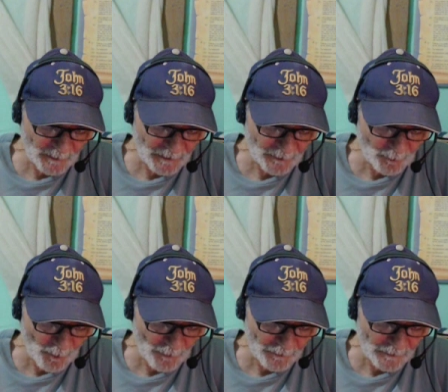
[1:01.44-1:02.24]
this
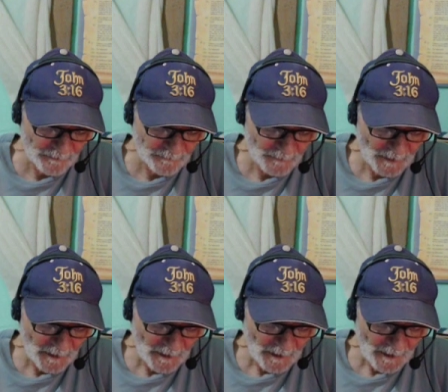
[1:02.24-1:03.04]
word,
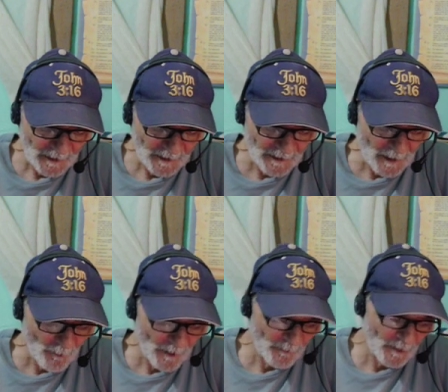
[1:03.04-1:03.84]
and now
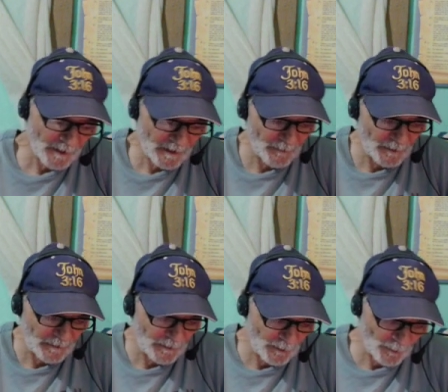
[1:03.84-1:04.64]
I'm giving
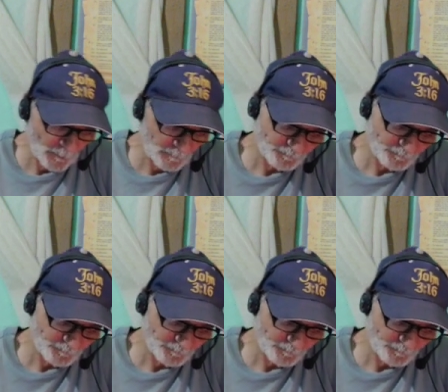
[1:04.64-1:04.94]
it to you.